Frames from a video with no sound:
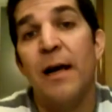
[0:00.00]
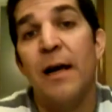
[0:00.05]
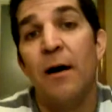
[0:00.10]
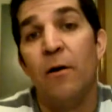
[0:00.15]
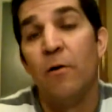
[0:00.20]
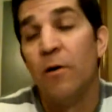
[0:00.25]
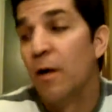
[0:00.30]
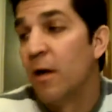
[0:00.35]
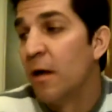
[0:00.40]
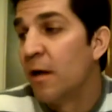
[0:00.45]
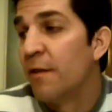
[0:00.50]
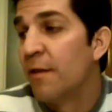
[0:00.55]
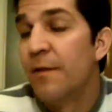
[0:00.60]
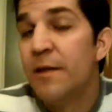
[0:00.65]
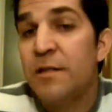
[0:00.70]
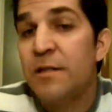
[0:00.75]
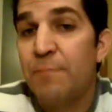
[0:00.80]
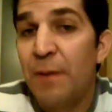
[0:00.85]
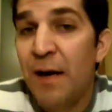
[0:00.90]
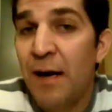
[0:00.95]
Now,
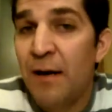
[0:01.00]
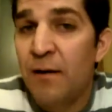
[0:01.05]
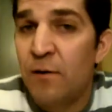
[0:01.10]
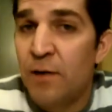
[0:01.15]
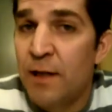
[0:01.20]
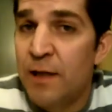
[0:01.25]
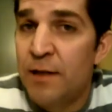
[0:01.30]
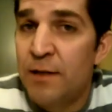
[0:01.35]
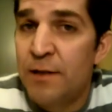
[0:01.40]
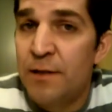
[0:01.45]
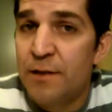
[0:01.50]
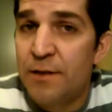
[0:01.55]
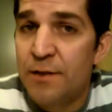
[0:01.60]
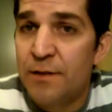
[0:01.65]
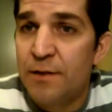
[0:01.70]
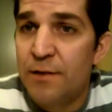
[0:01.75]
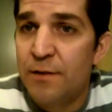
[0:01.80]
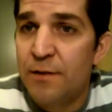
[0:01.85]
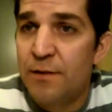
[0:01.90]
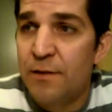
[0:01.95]
this bottle
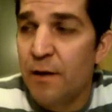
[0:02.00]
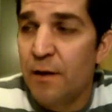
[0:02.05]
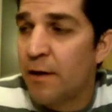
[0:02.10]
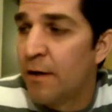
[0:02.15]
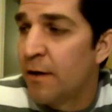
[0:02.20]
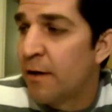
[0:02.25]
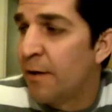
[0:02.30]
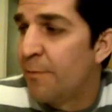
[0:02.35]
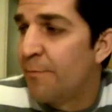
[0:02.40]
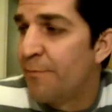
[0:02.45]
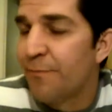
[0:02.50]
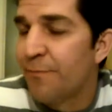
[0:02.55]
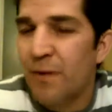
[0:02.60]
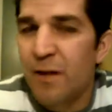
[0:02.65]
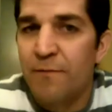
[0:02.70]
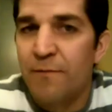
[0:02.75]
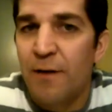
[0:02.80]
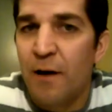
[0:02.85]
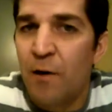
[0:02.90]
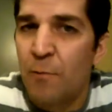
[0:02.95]
is,
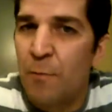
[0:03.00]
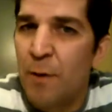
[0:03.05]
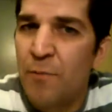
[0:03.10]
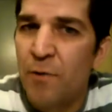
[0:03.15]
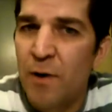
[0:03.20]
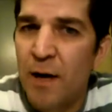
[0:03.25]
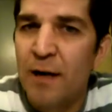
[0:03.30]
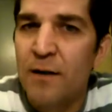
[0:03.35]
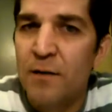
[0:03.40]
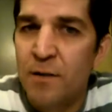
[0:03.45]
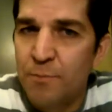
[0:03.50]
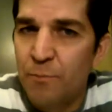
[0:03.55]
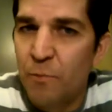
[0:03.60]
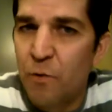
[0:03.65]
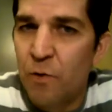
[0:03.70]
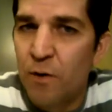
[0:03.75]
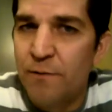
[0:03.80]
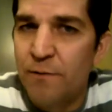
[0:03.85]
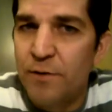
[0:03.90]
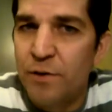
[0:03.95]
if I remember right, it's
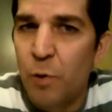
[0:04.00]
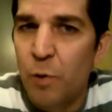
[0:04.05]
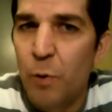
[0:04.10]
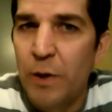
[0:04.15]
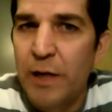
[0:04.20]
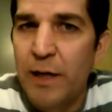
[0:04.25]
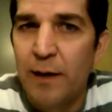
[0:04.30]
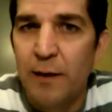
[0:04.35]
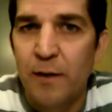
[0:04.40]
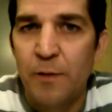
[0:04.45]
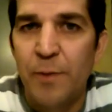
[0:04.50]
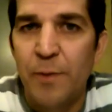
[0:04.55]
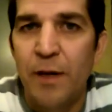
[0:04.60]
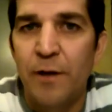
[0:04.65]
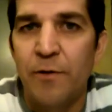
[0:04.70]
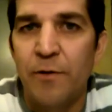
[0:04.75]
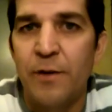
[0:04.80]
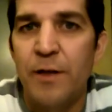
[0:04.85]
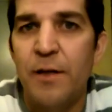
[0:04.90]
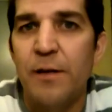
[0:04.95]
more of a $20
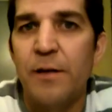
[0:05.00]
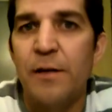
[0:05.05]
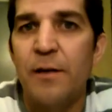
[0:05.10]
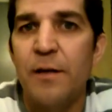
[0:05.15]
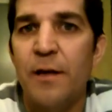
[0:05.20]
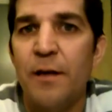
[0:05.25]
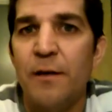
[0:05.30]
bottle than